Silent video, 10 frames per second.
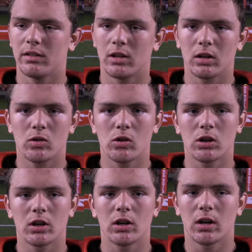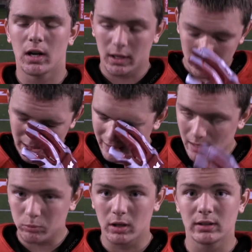Third quarter, they
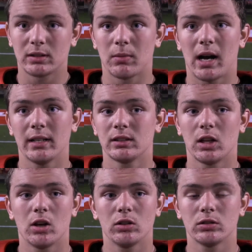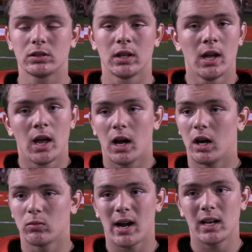kept running some ISOs
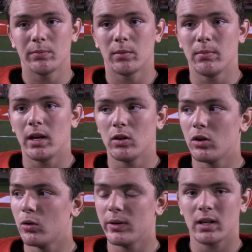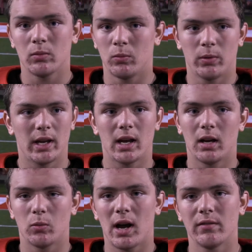right up the middle. We're
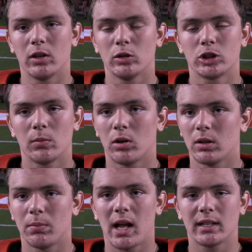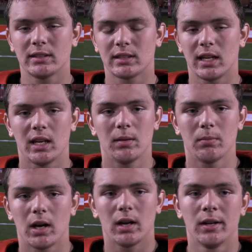having a little trouble on the blocking scheme.
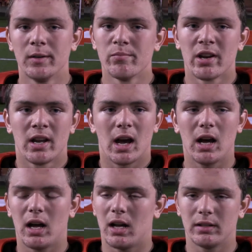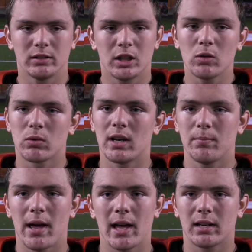Good
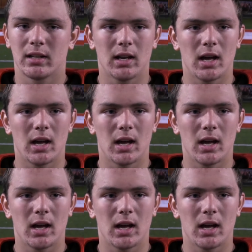running back.